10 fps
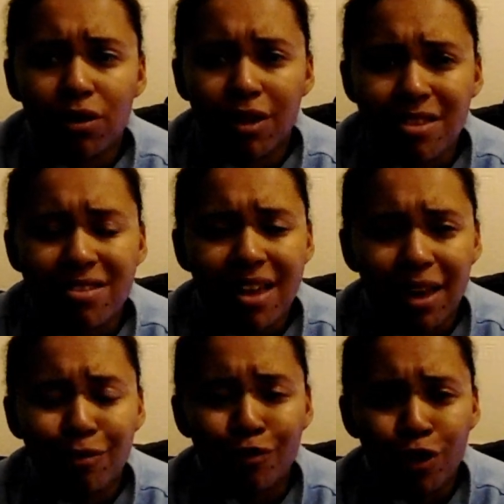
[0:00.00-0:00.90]

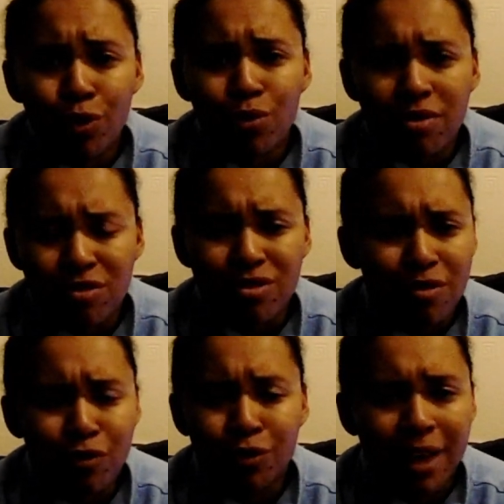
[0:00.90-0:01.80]
insane views in
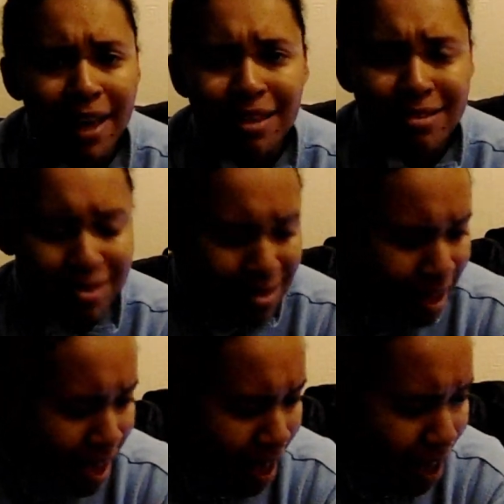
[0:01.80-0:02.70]
just a few
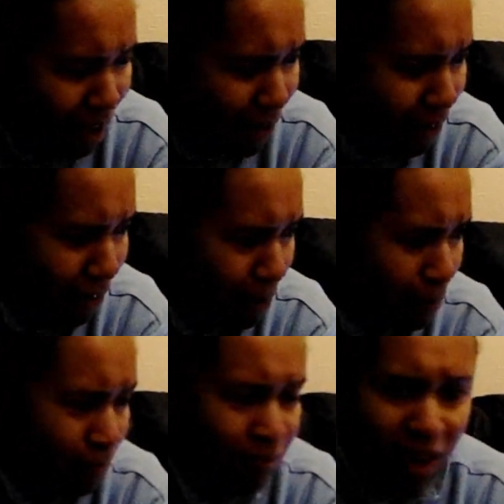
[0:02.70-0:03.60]
days.
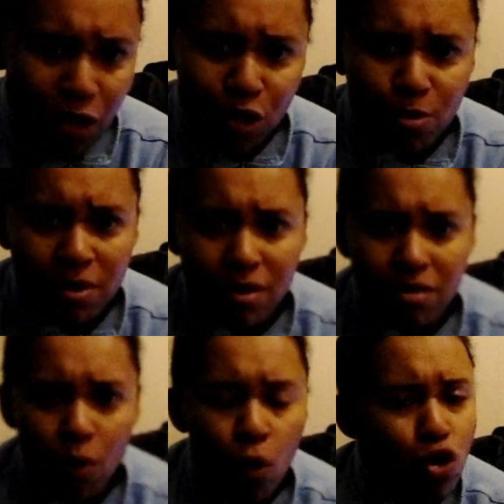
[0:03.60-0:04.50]
I think it's
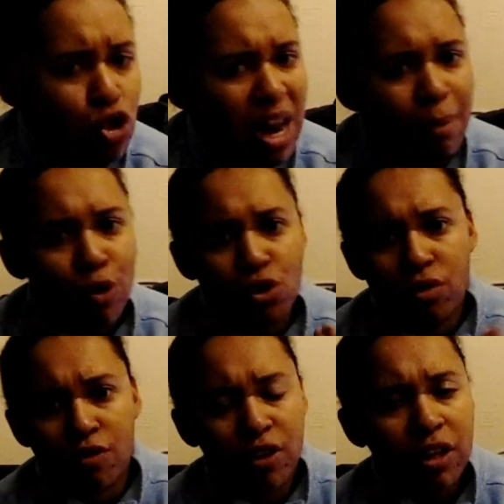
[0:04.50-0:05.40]
because I watched
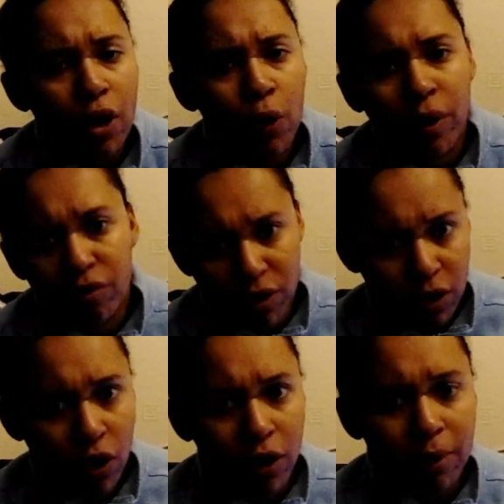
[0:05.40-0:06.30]
Talamojo's video on
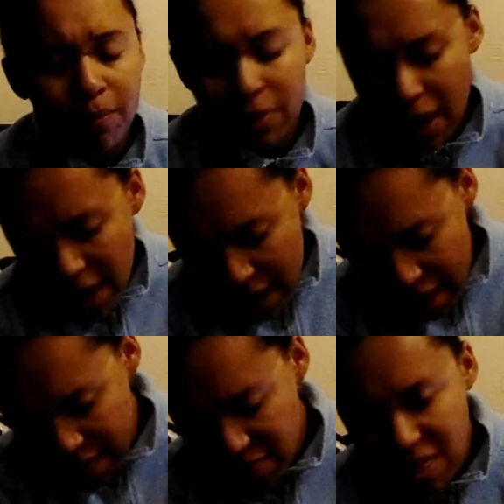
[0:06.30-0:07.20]
VidCon,
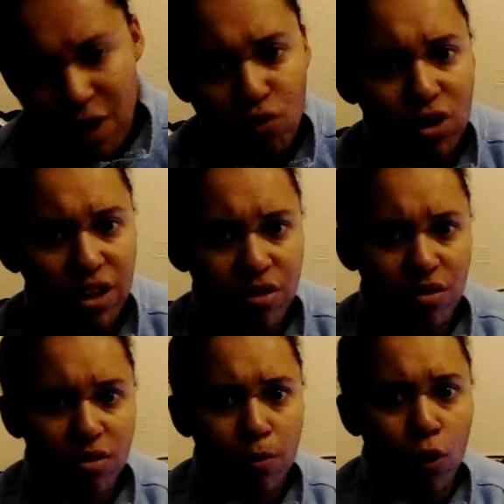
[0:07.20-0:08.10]
then
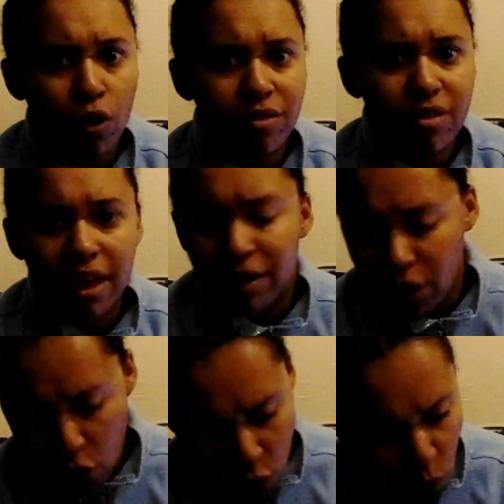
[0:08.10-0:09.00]
released some
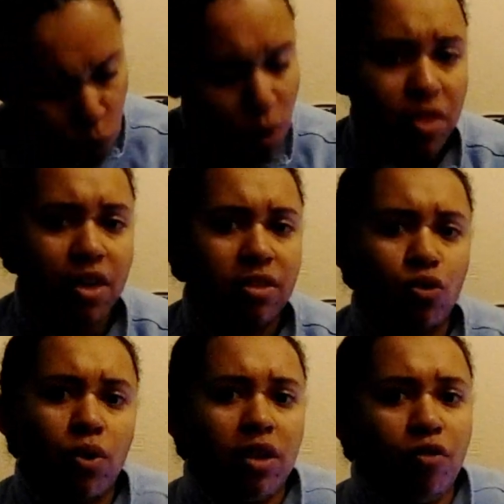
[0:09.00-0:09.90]
content within
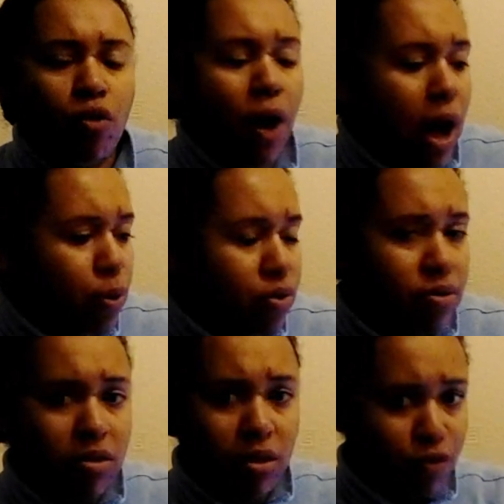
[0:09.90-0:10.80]
24
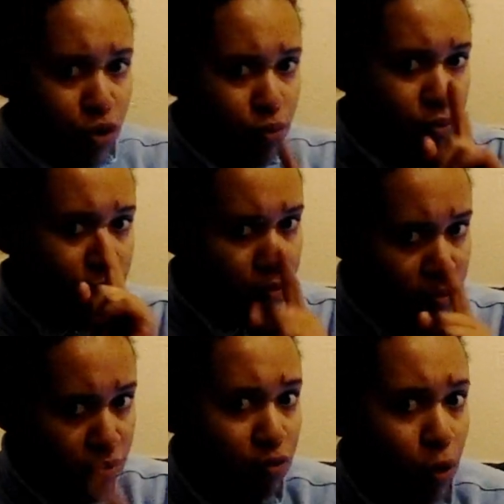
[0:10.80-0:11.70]
hours, and if you
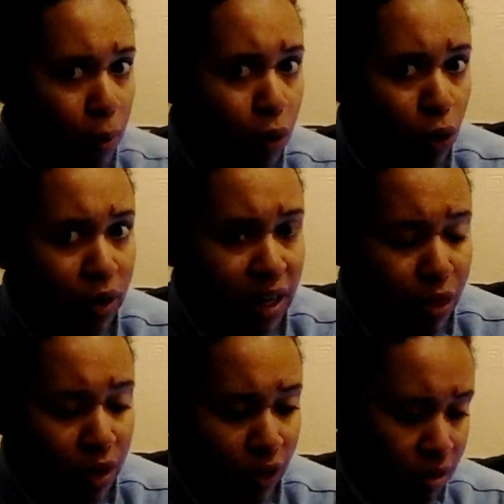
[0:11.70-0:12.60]
report on
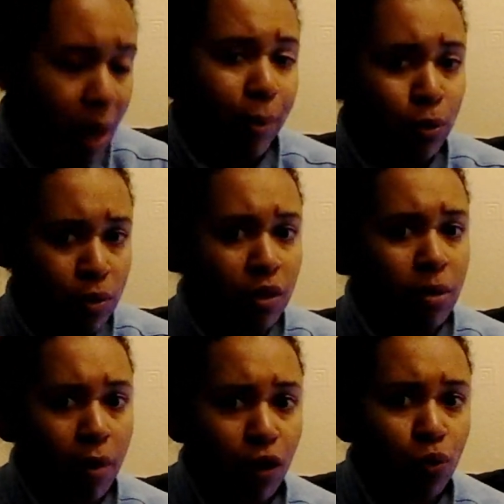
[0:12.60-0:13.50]
anything that's happened within
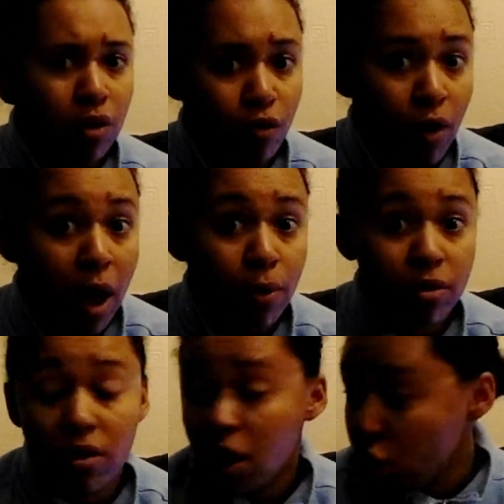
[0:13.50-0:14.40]
the past 24
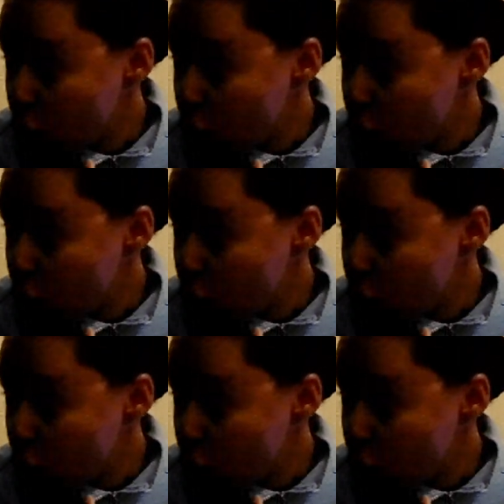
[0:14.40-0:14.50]
hours,